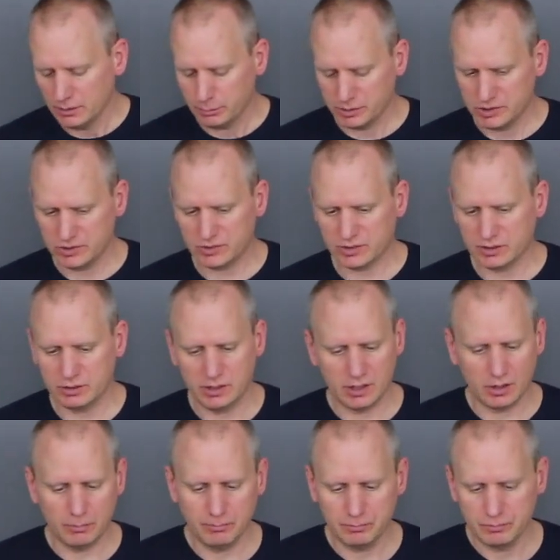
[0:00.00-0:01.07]
But just,
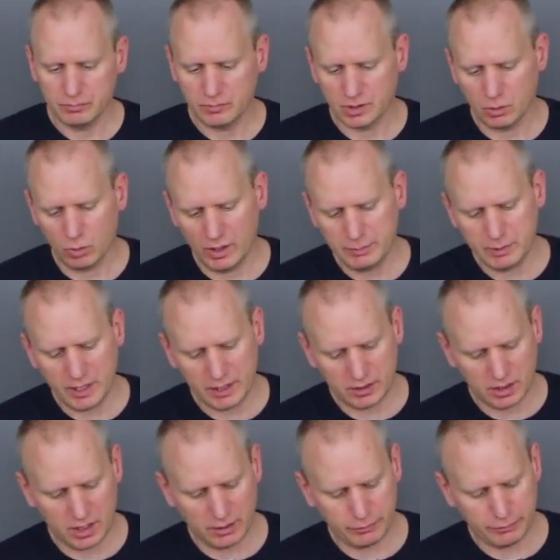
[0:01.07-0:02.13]
wipe that
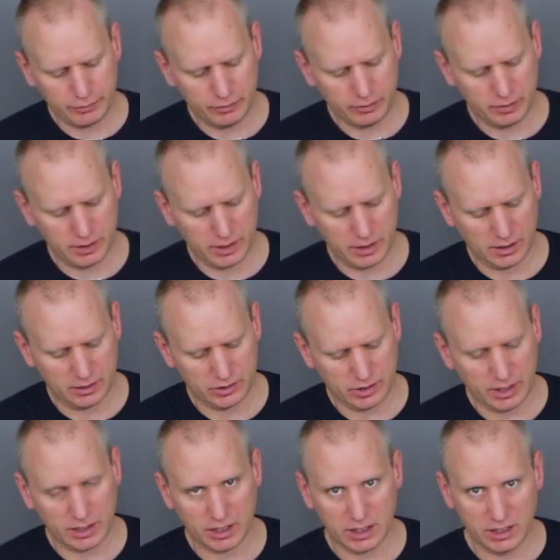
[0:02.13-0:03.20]
off
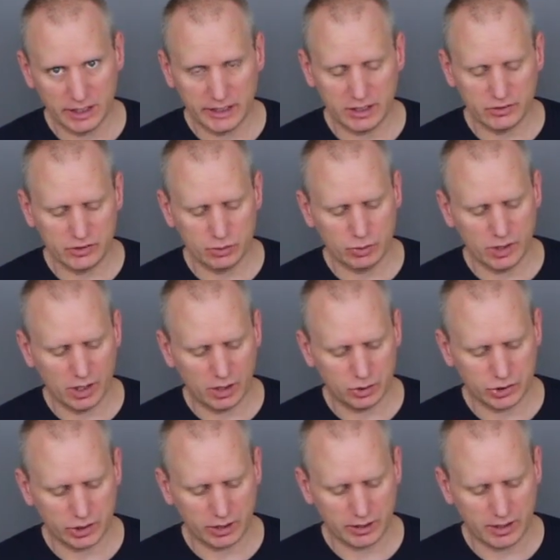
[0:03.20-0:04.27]
and kind of clean as you
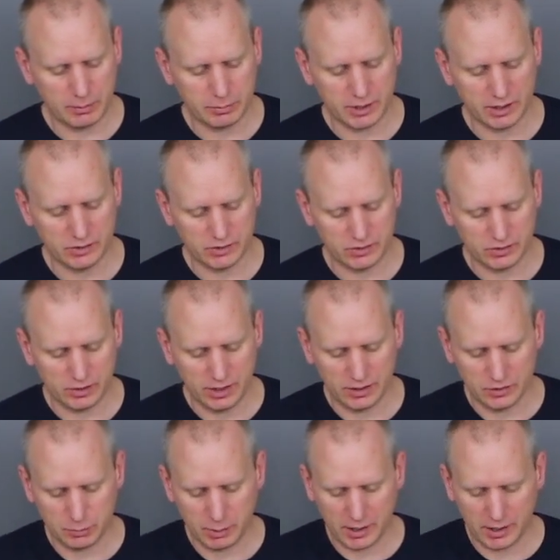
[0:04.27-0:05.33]
go. Try to keep things as
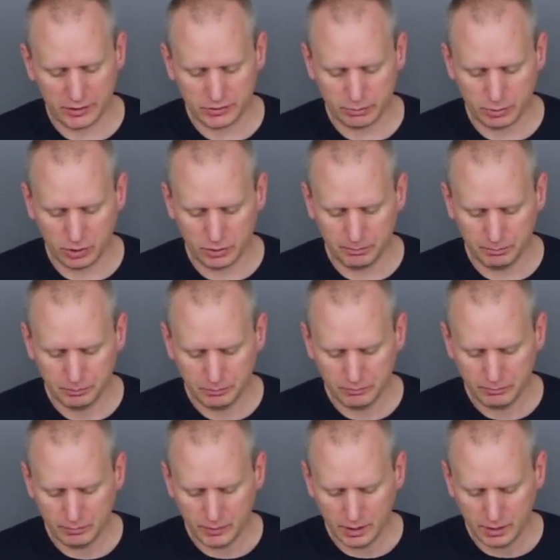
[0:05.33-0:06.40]
neat as possible.
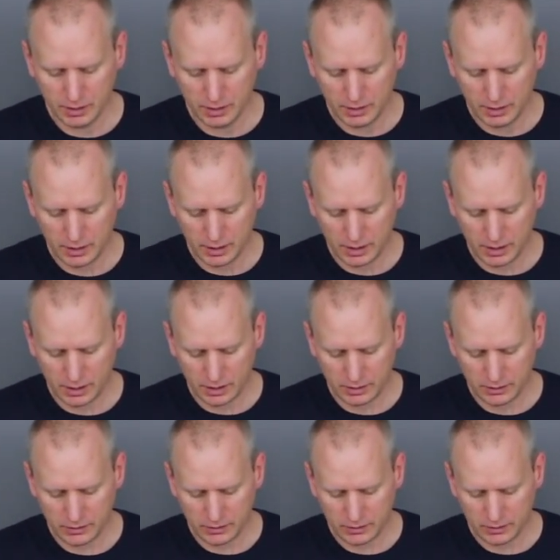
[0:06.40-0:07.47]

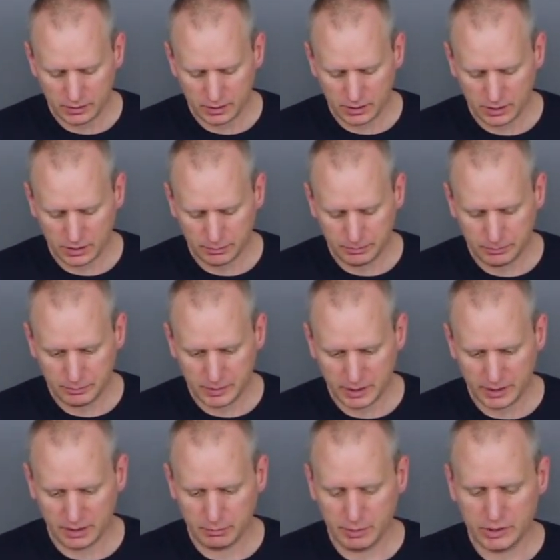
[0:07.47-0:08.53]
And
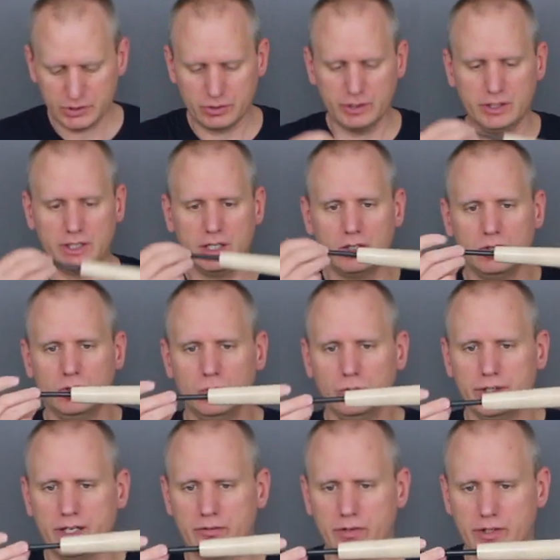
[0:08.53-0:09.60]
again, make sure you kind of
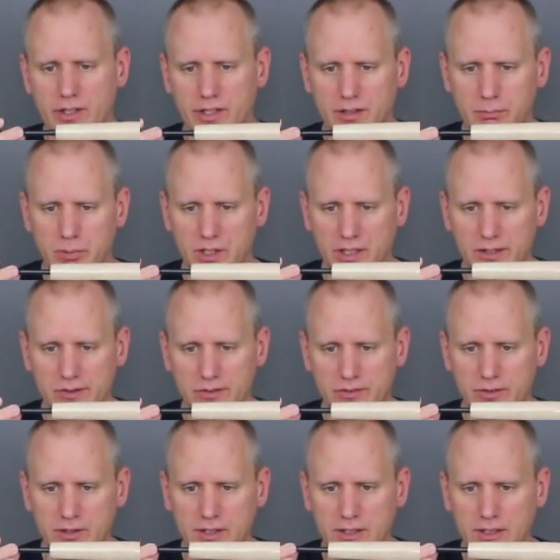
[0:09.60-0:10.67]
hold everything in
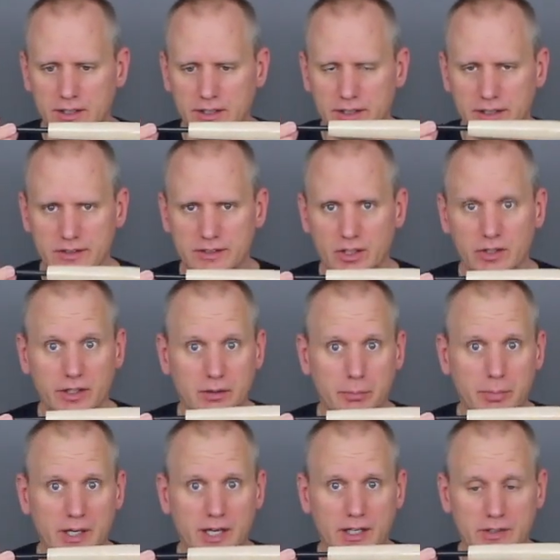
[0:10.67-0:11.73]
place until that
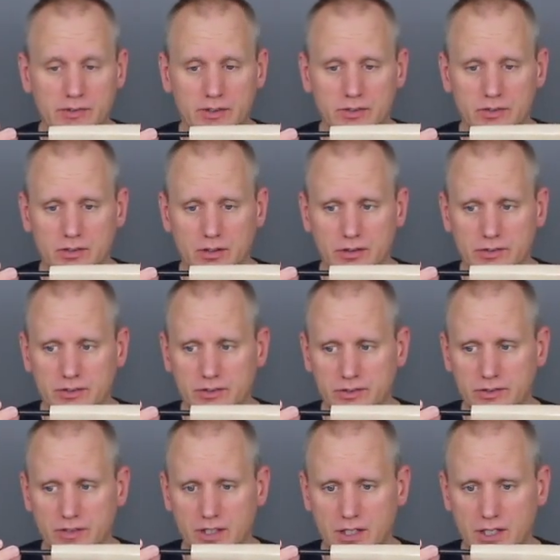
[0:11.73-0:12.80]
epoxy starts to
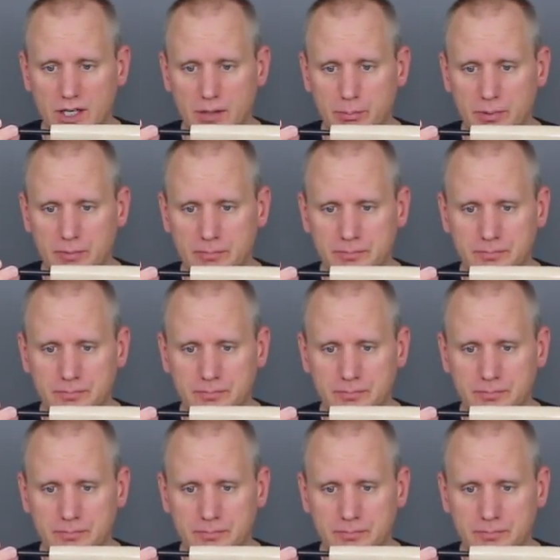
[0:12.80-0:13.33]
set up.